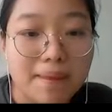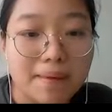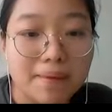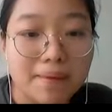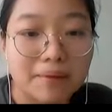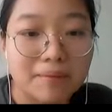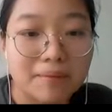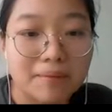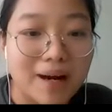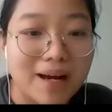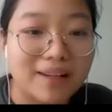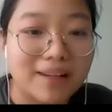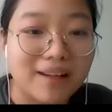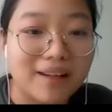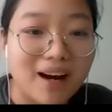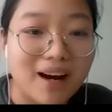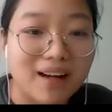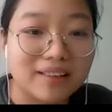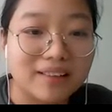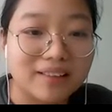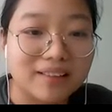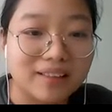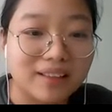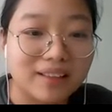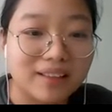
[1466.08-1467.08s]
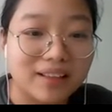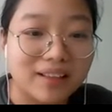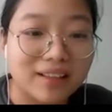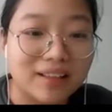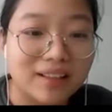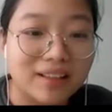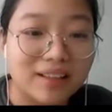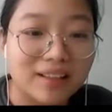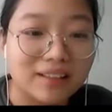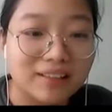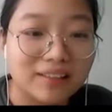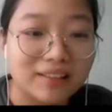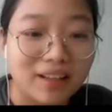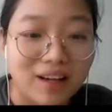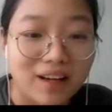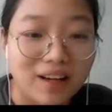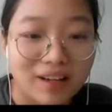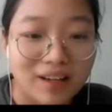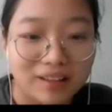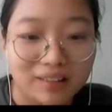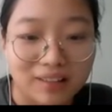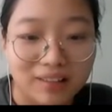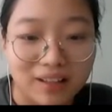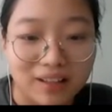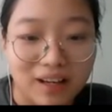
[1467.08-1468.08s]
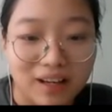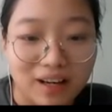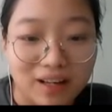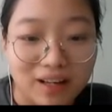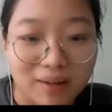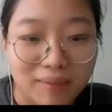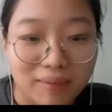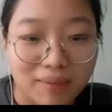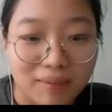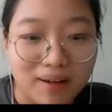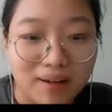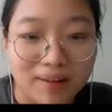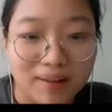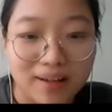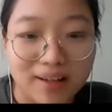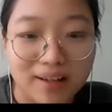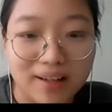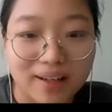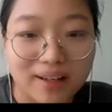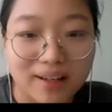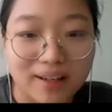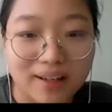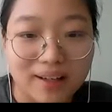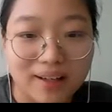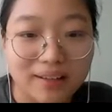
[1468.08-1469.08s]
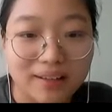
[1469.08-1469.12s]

We might not talk a lot about it.